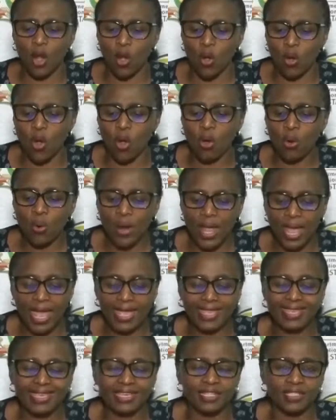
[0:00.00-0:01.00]

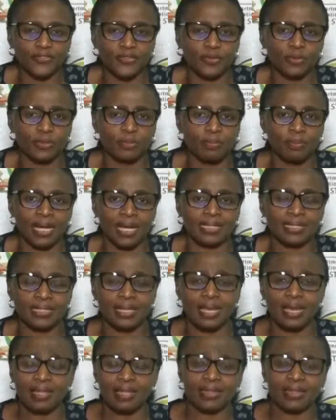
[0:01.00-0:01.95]
low-hanging fruit marks